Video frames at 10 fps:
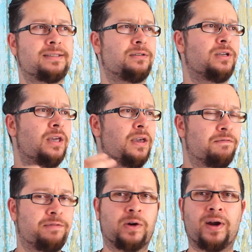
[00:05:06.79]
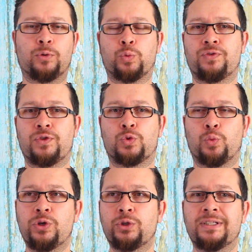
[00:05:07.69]
to figure out what this
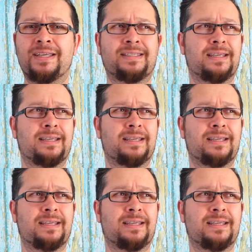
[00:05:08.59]
world is.